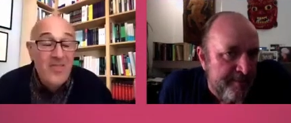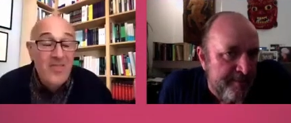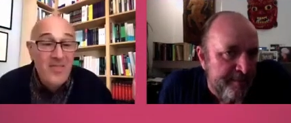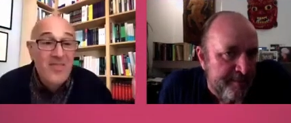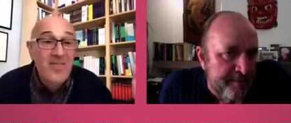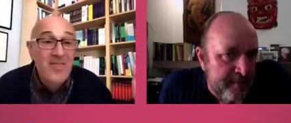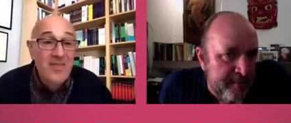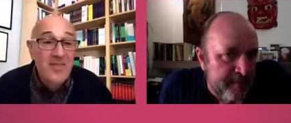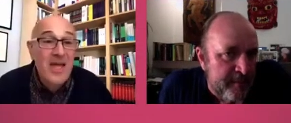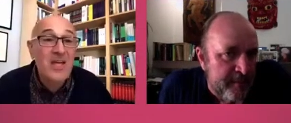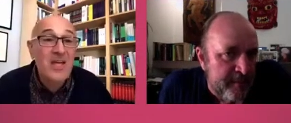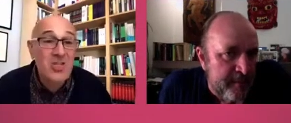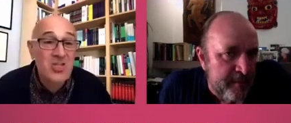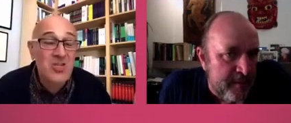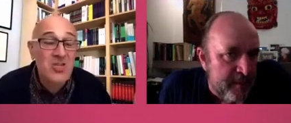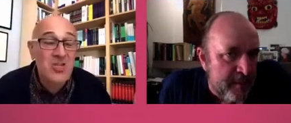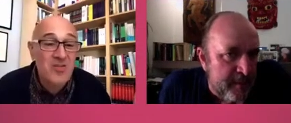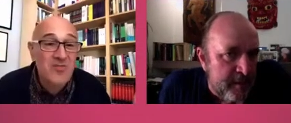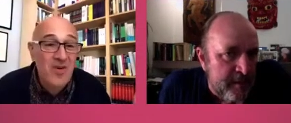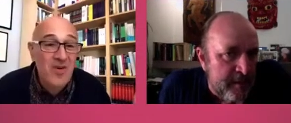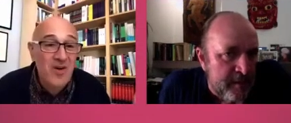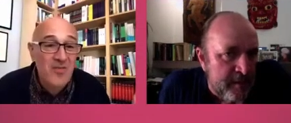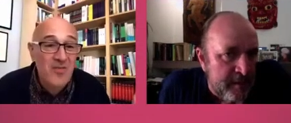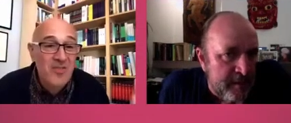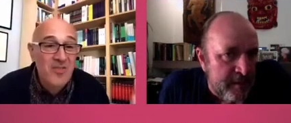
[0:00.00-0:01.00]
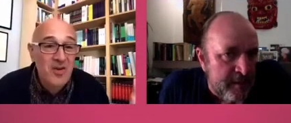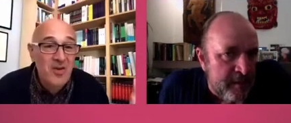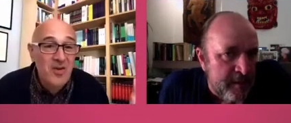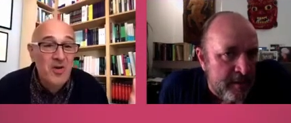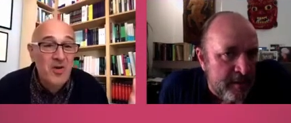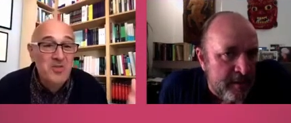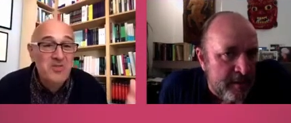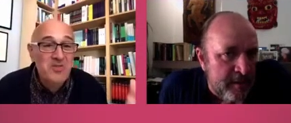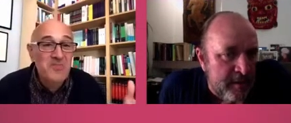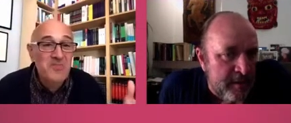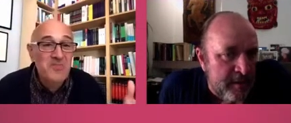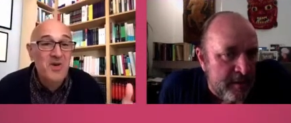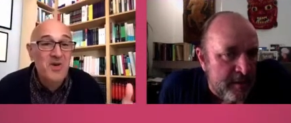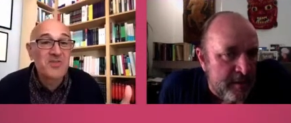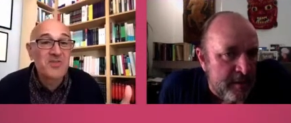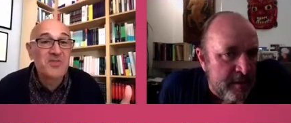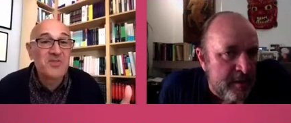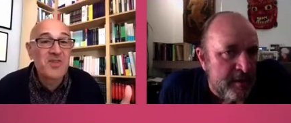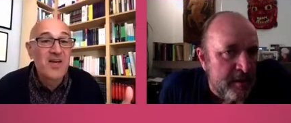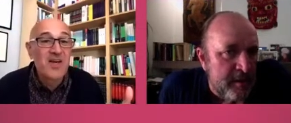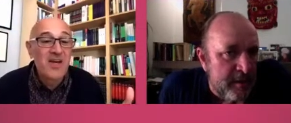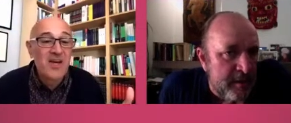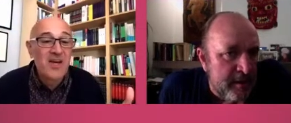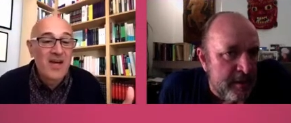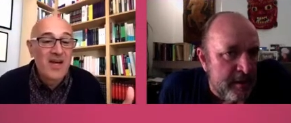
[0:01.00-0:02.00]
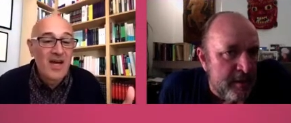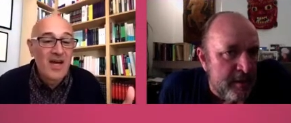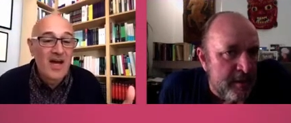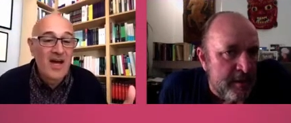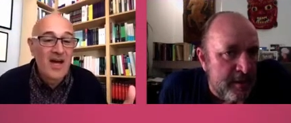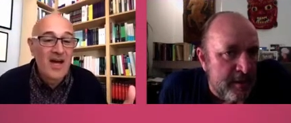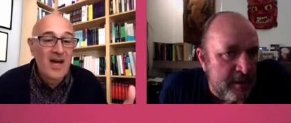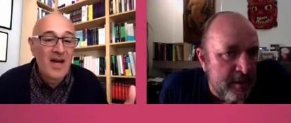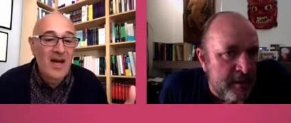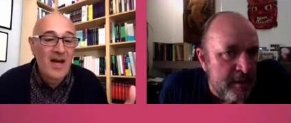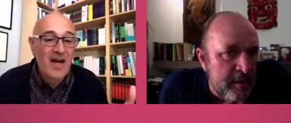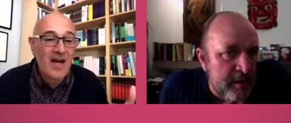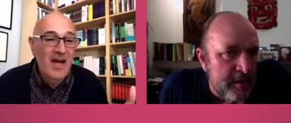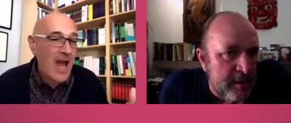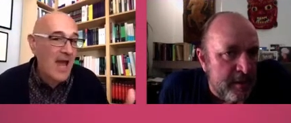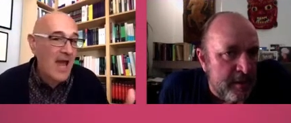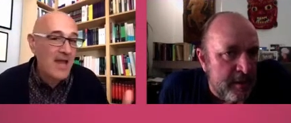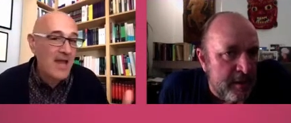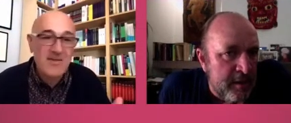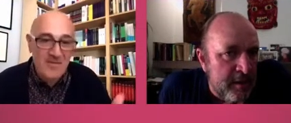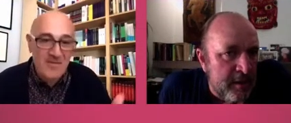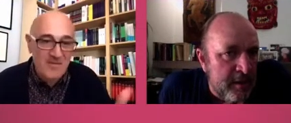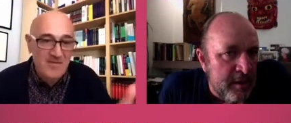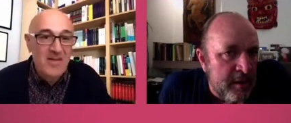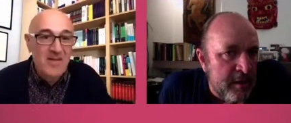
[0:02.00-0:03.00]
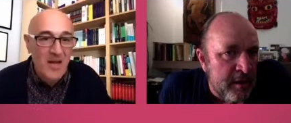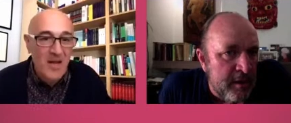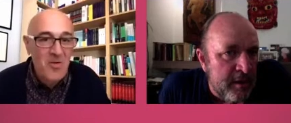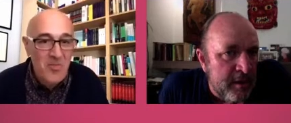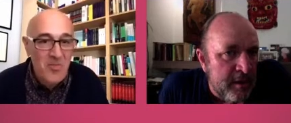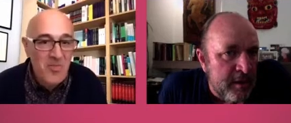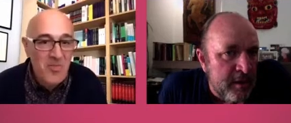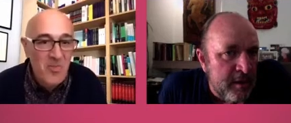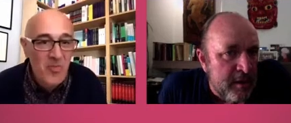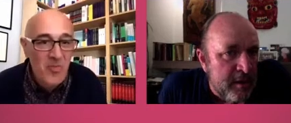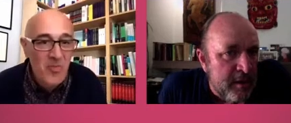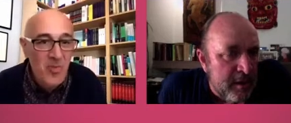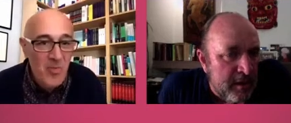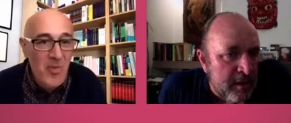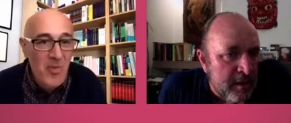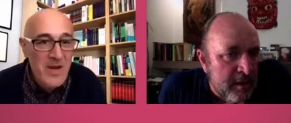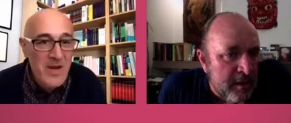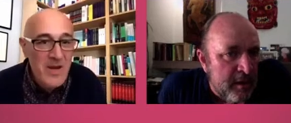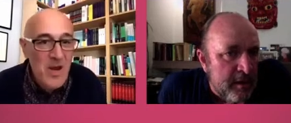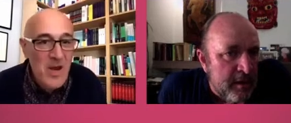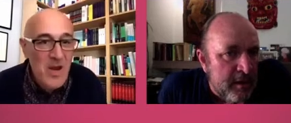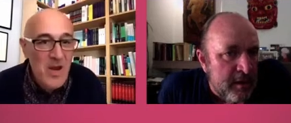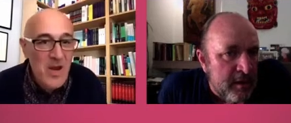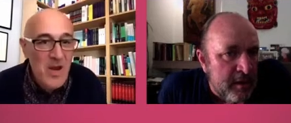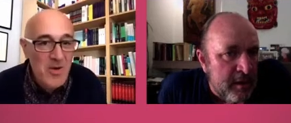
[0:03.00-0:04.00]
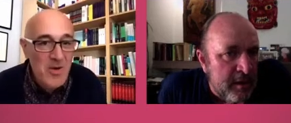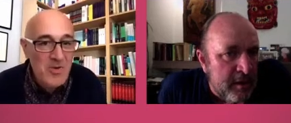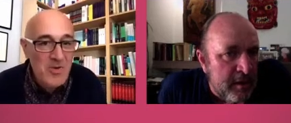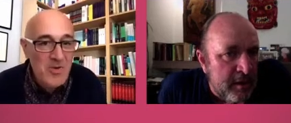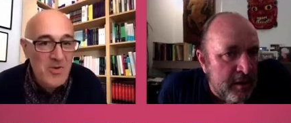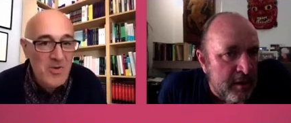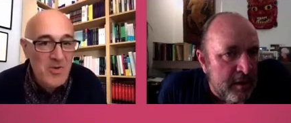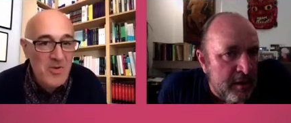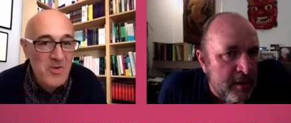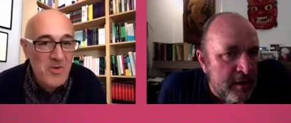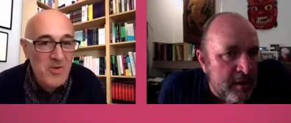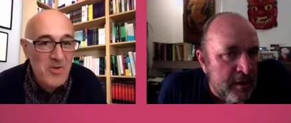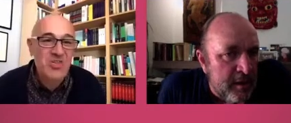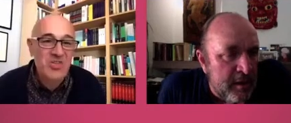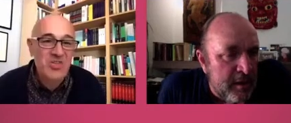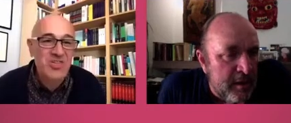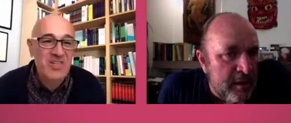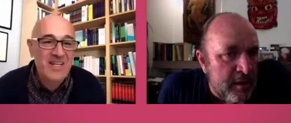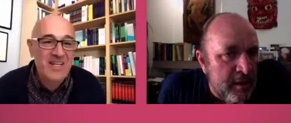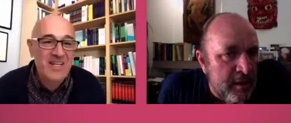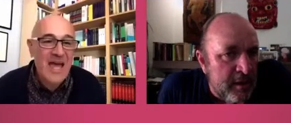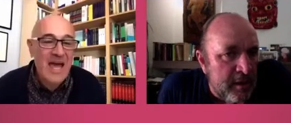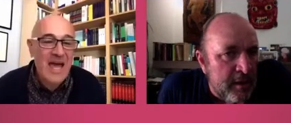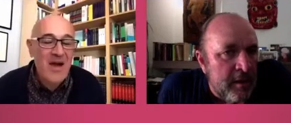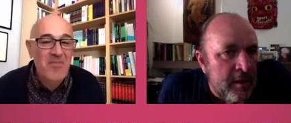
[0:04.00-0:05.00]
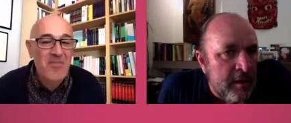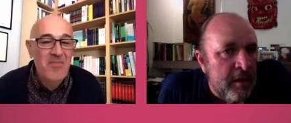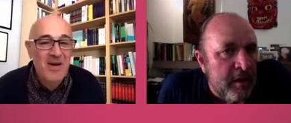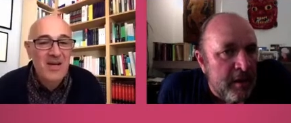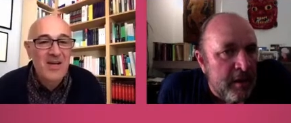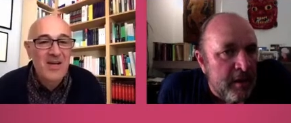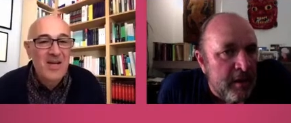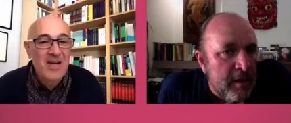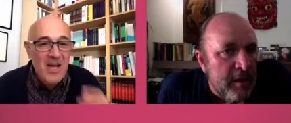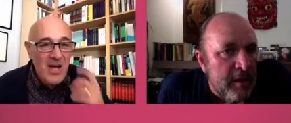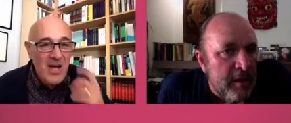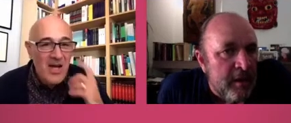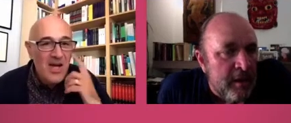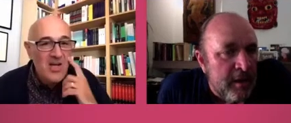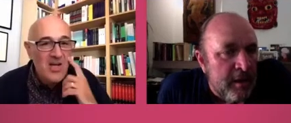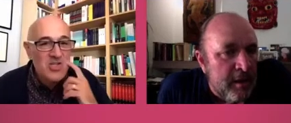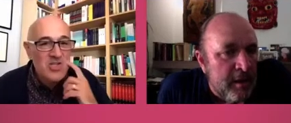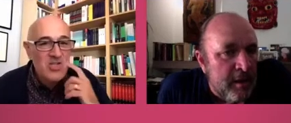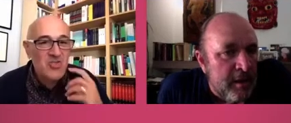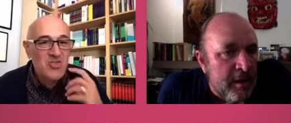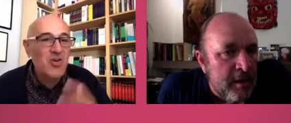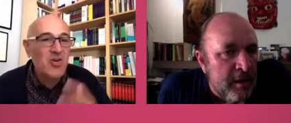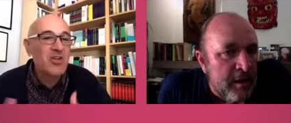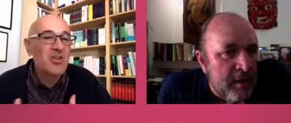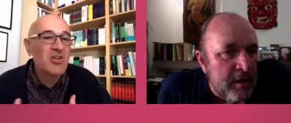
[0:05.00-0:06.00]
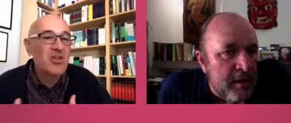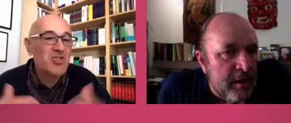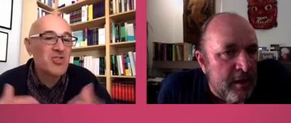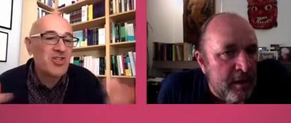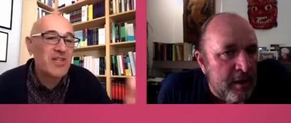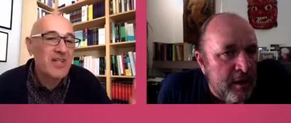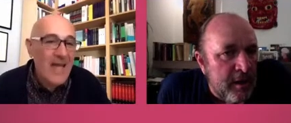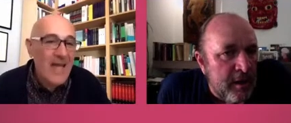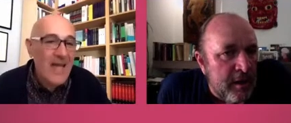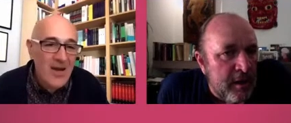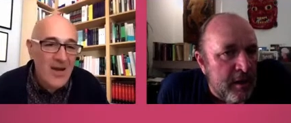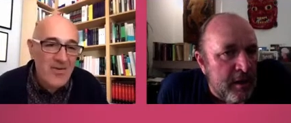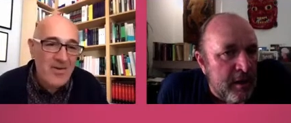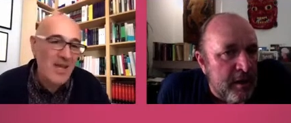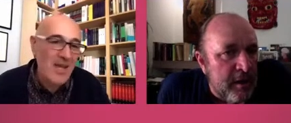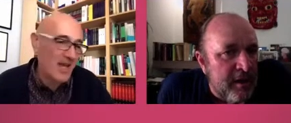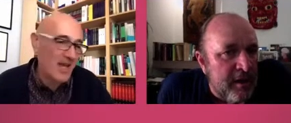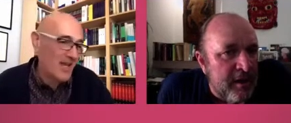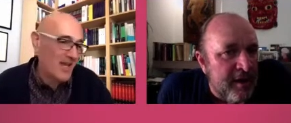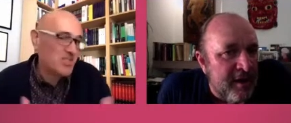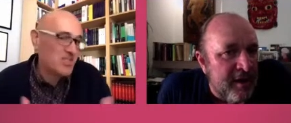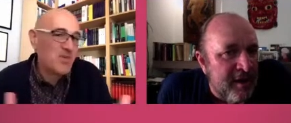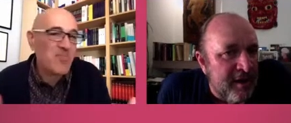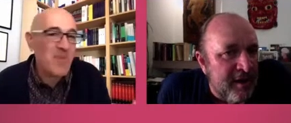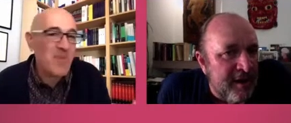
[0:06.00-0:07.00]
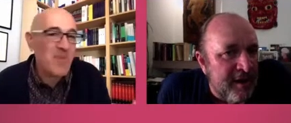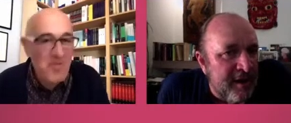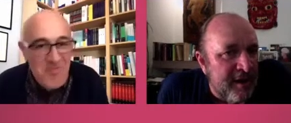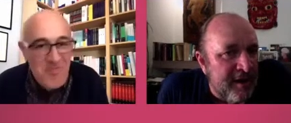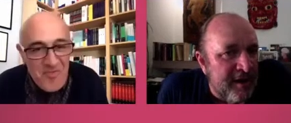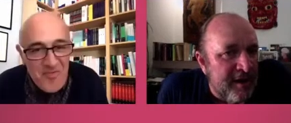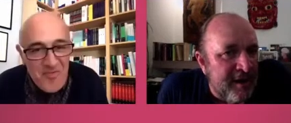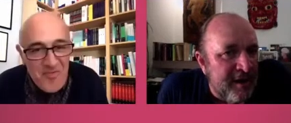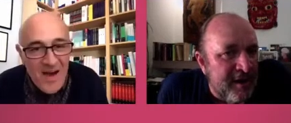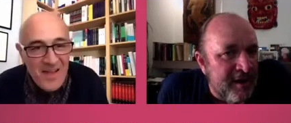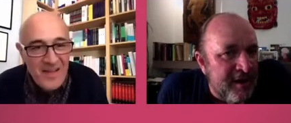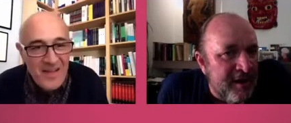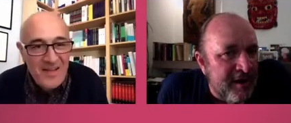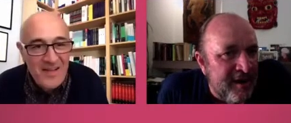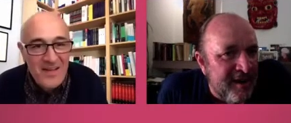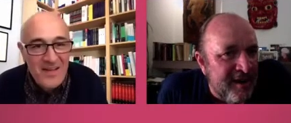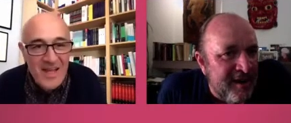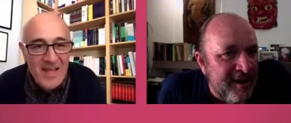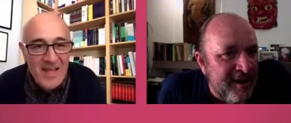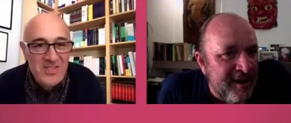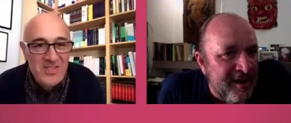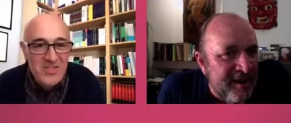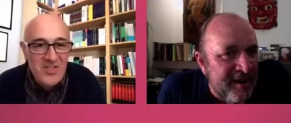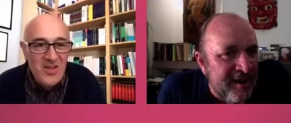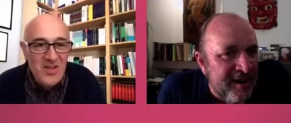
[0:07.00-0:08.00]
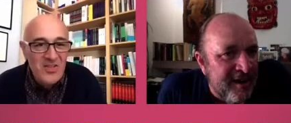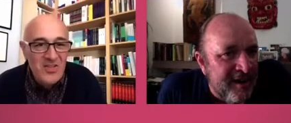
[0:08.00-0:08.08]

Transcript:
Speaker 1: the nature of, of the cosmos, uh, and you know we know so much now. But uh, astrology now is a bit of fun. It's